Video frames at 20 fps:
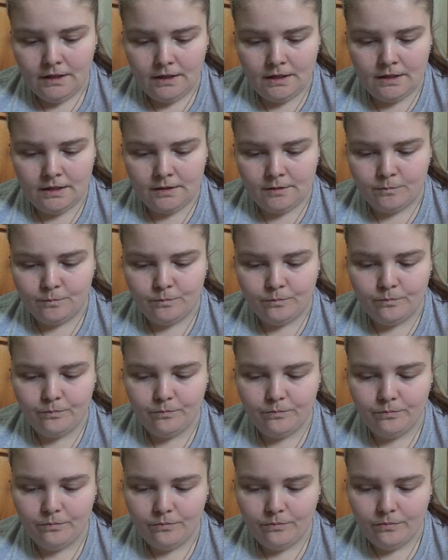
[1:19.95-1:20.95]
Um,
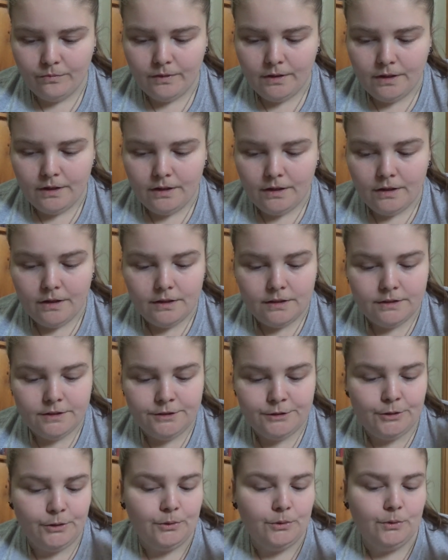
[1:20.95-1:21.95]

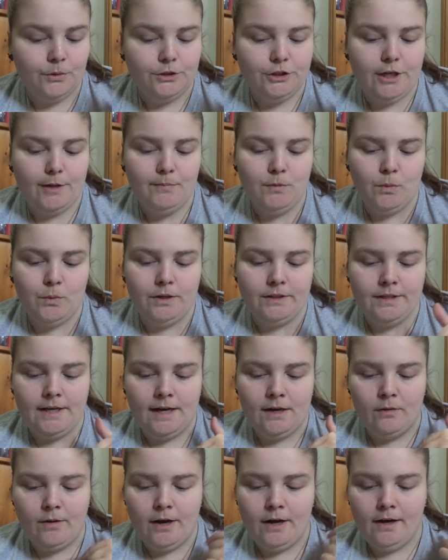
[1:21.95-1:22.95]
so chapter one,
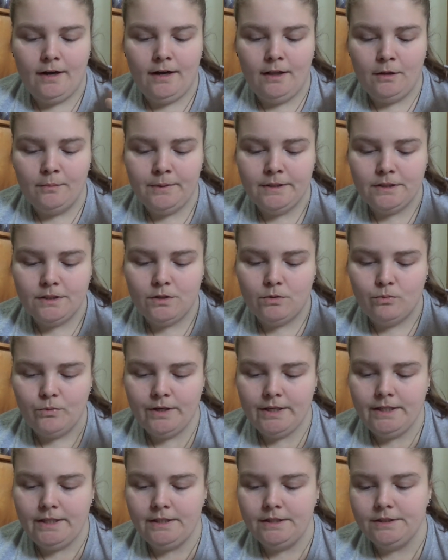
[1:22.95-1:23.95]
how element
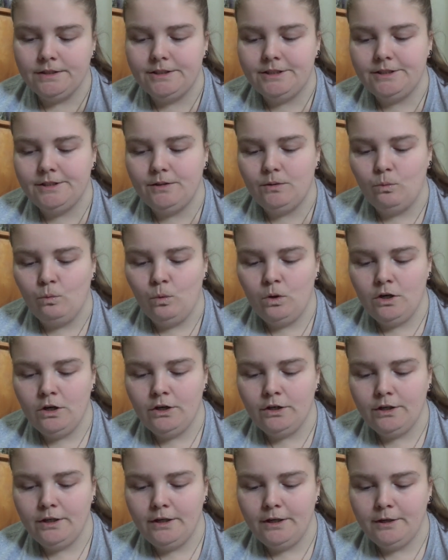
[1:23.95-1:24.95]
readings
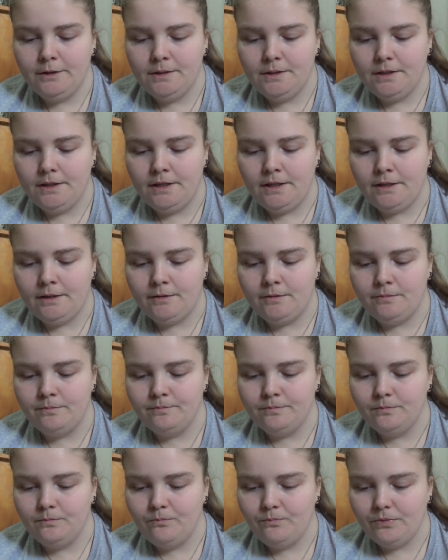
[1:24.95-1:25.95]
work,
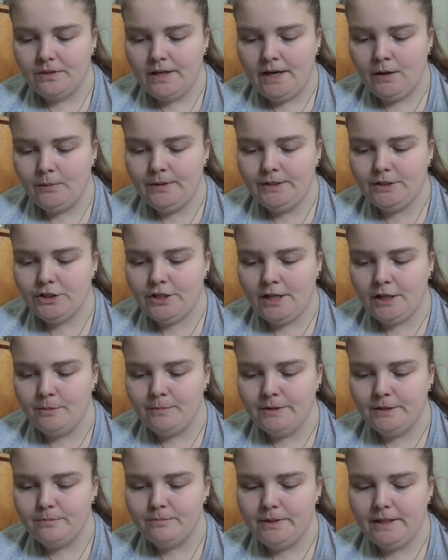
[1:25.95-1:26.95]
um, how each
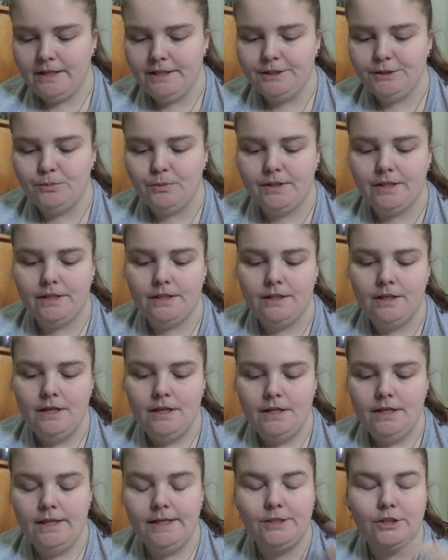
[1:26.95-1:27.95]
element plays with
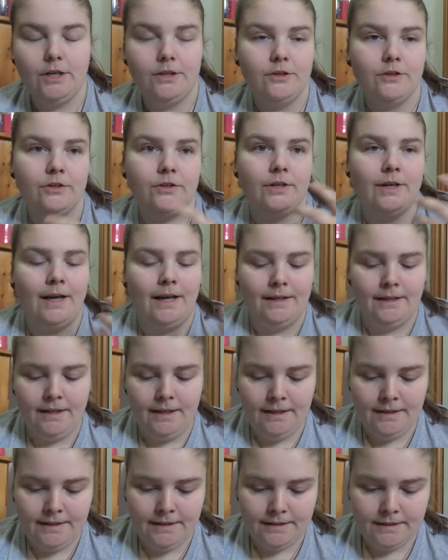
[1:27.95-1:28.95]
each other and
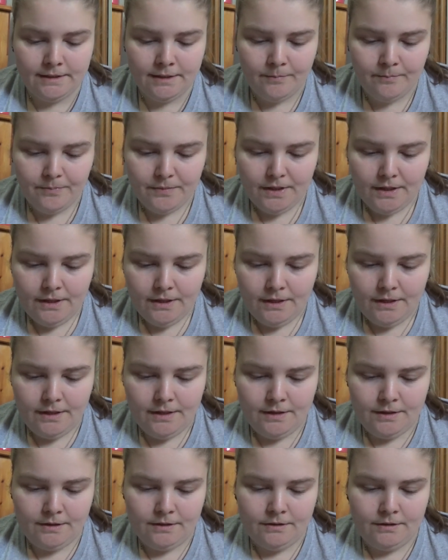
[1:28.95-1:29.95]
in it.
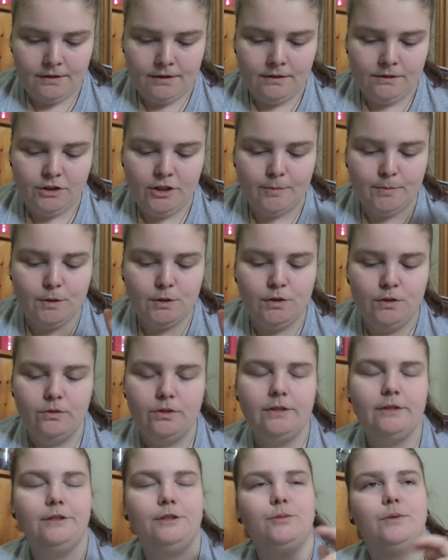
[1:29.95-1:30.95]
Uh, chapter two
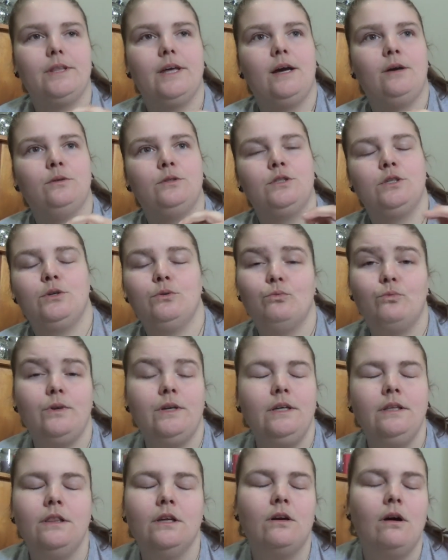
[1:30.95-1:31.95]
deals with how to
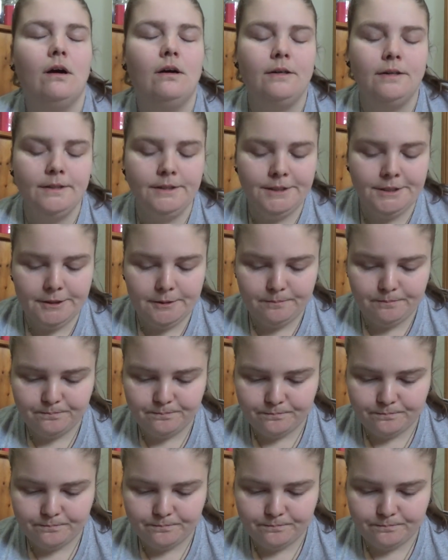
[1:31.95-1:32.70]
read the cards.